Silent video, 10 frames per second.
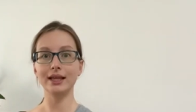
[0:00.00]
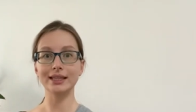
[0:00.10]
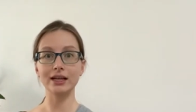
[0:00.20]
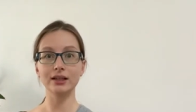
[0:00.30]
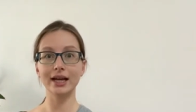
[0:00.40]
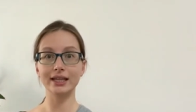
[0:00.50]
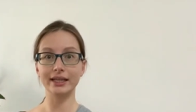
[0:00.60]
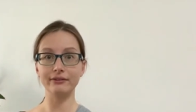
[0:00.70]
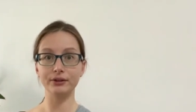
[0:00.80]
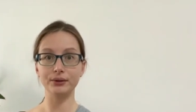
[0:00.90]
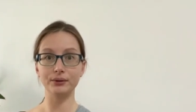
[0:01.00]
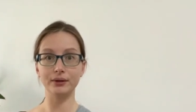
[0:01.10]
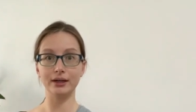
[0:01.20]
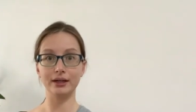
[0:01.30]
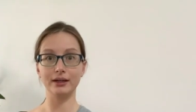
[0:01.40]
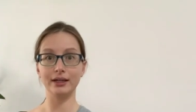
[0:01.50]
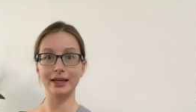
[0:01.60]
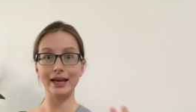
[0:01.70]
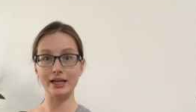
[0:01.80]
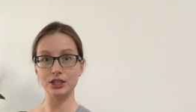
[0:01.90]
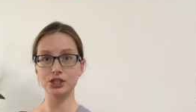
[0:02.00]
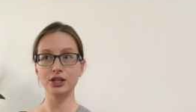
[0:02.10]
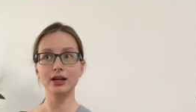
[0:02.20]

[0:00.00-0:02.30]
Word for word: And that'll kind of give you a, a, gauge